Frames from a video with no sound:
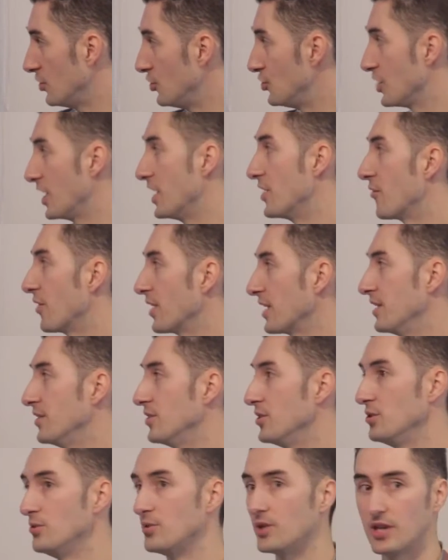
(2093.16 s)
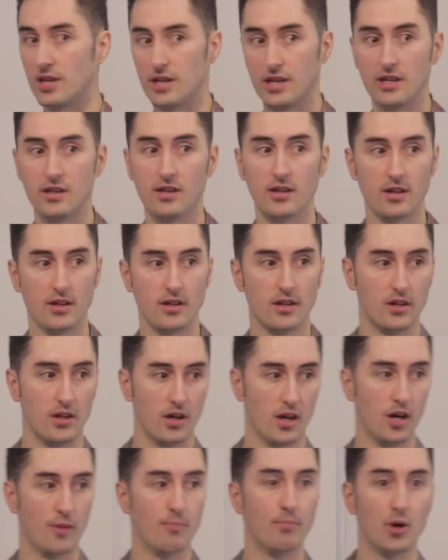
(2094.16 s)
generate a new key
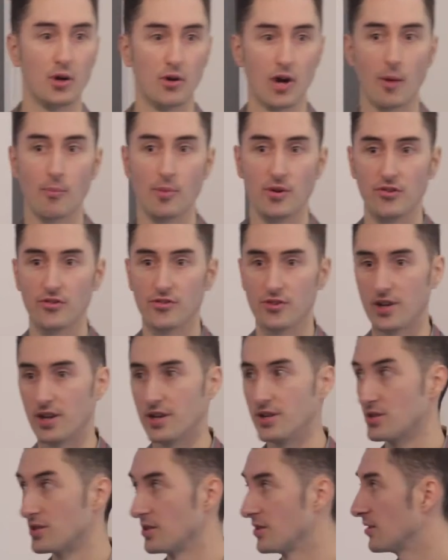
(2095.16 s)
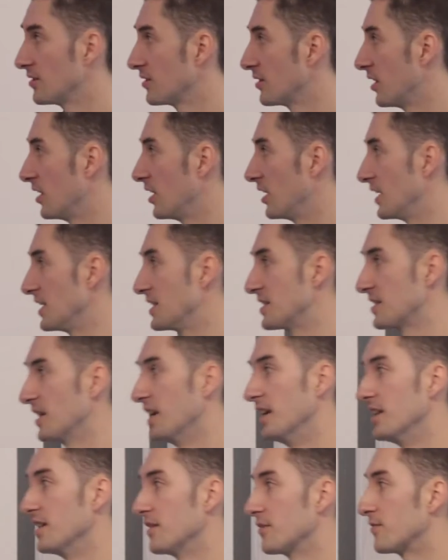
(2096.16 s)
per app installation. At least
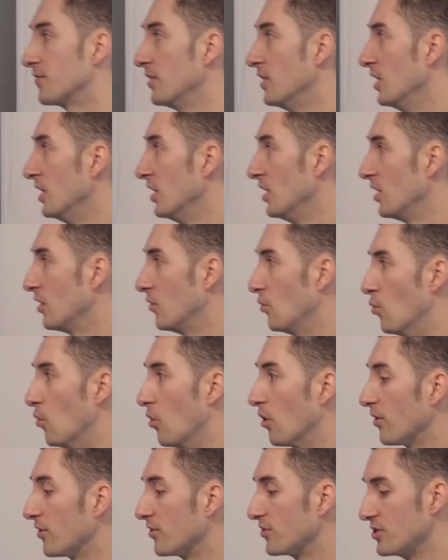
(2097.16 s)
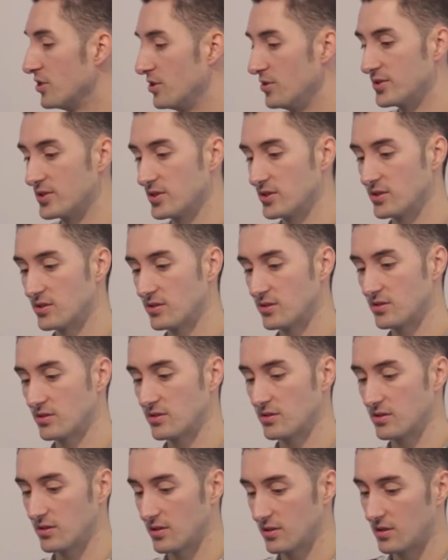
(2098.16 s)
then, if one
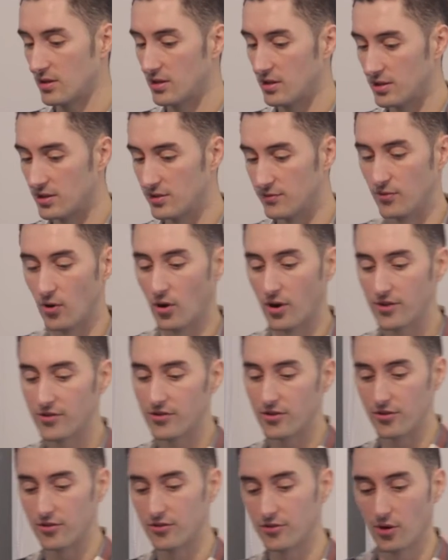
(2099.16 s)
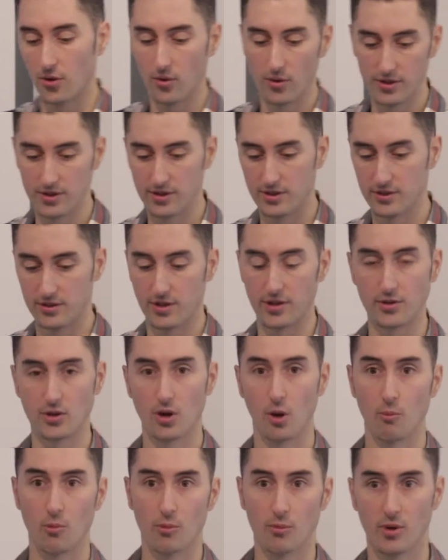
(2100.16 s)
user's device is stolen
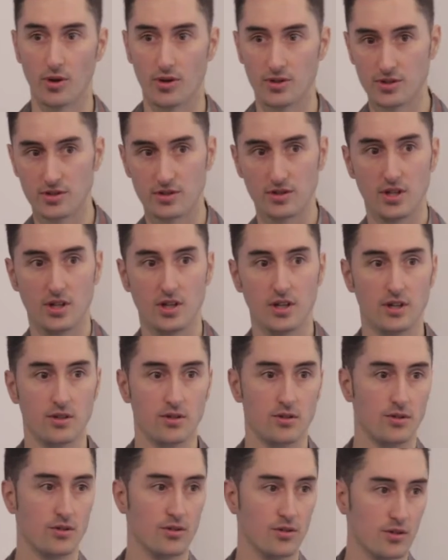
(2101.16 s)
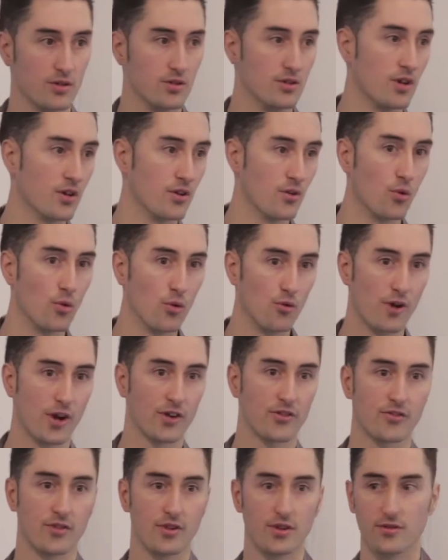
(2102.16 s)
and compromised, you know, all the
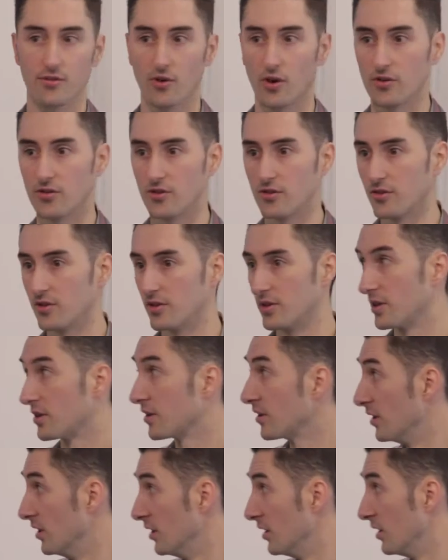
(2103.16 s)
rest of the devices and